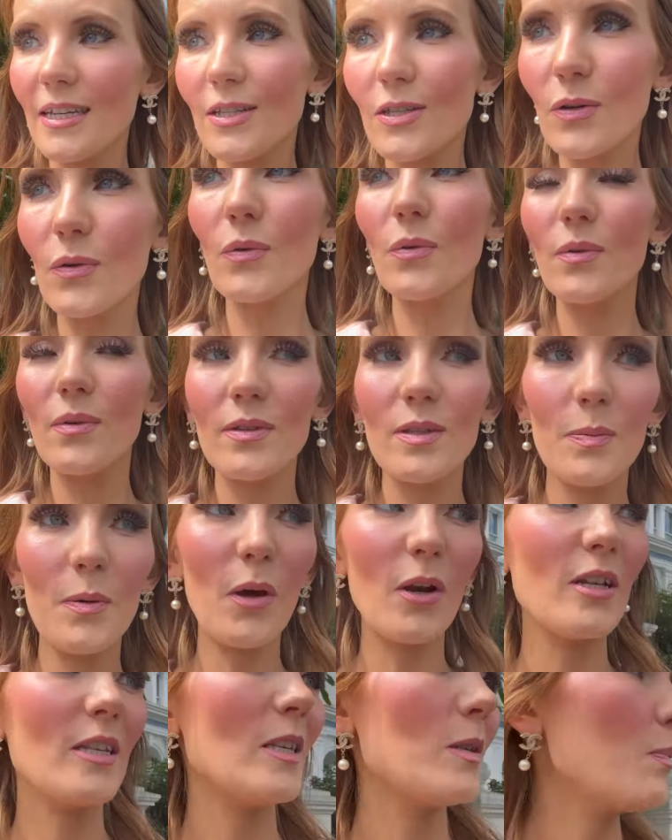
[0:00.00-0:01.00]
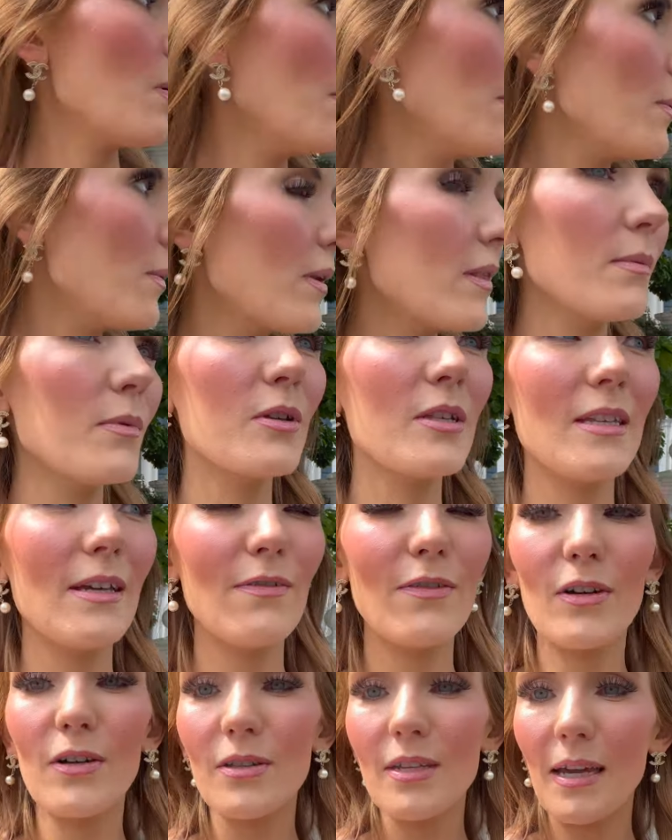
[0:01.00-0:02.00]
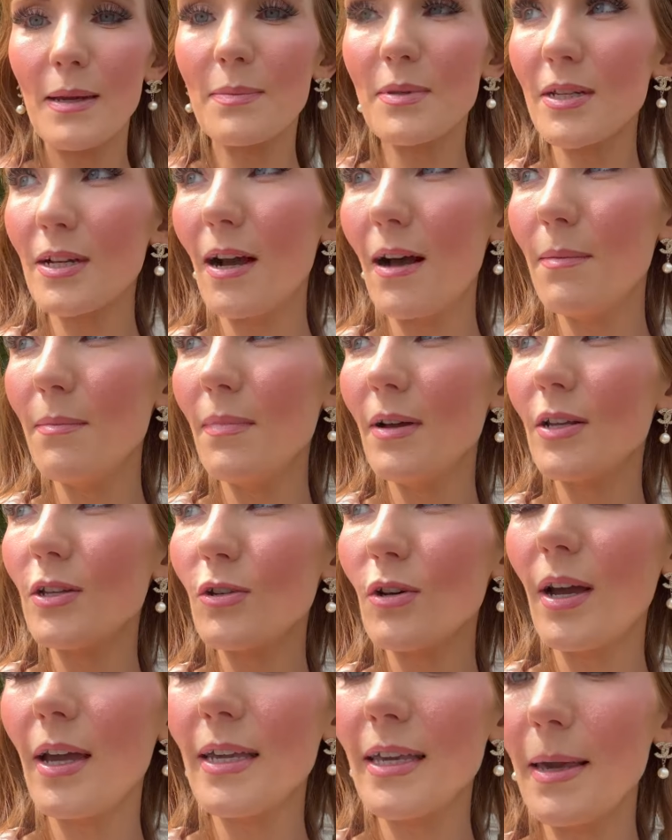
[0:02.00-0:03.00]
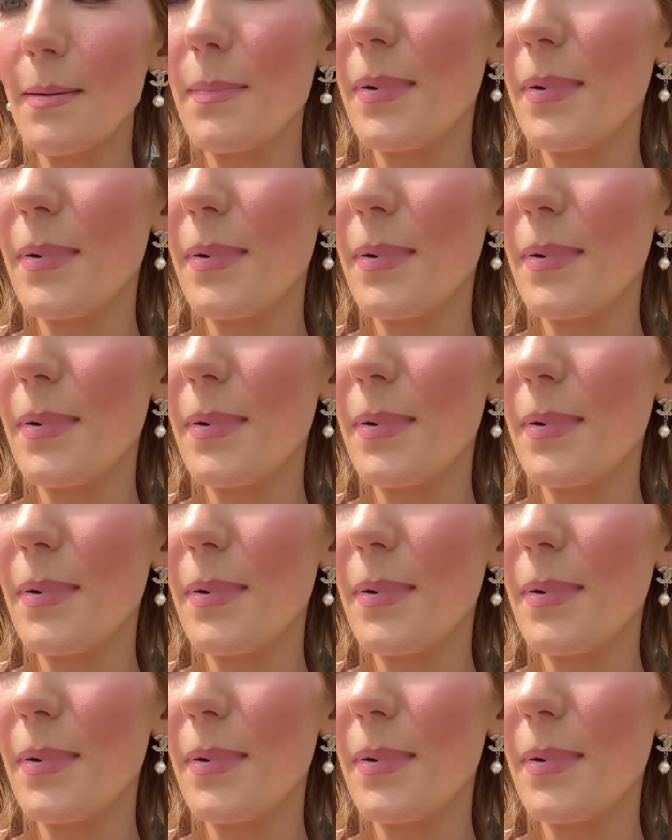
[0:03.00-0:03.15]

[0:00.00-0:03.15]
So to be honest, it's probably one of the most difficult times to come and try and get